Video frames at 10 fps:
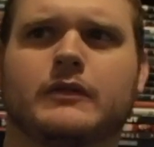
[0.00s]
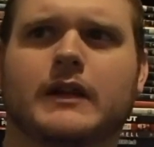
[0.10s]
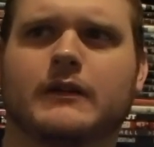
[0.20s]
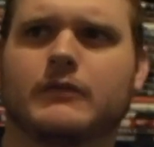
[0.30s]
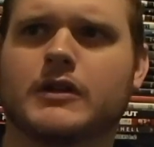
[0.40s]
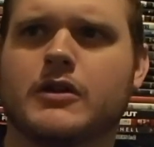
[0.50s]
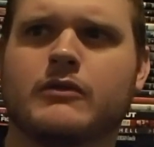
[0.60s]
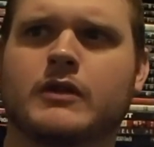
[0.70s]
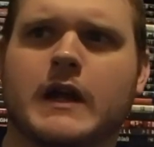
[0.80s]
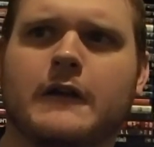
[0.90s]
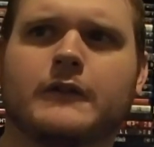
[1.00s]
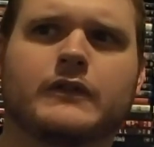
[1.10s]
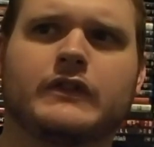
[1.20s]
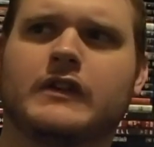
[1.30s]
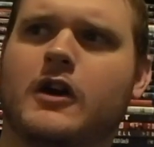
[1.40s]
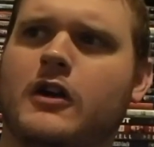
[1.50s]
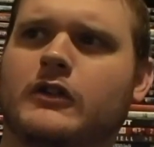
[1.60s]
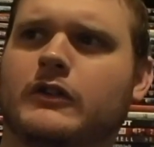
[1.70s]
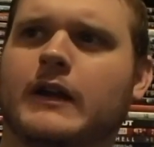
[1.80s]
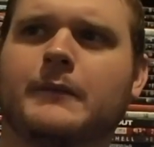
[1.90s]
there were no colors in
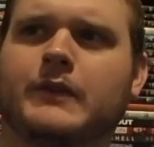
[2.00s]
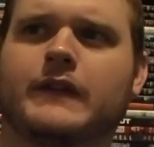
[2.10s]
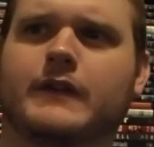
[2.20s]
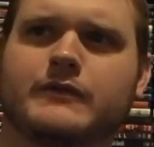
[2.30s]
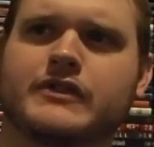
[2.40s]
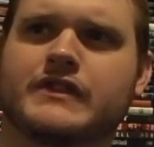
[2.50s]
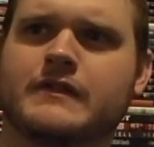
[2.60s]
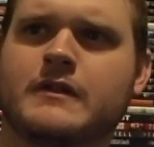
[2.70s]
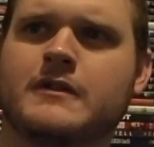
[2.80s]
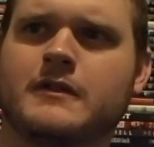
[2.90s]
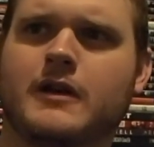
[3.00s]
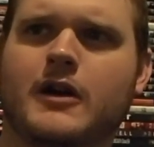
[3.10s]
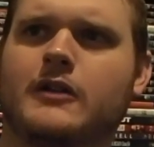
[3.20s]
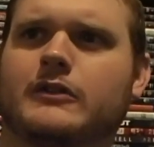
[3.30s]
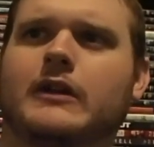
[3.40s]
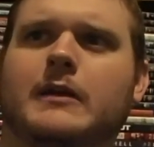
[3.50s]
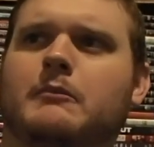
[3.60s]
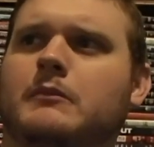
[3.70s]
holograms. I thought it was just a hologram.